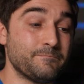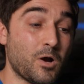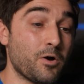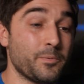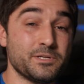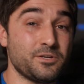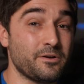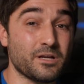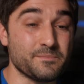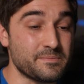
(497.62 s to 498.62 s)
Auto
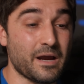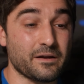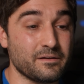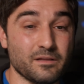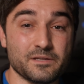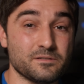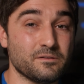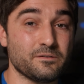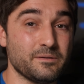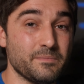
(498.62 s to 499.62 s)
HDR comes back in less than 30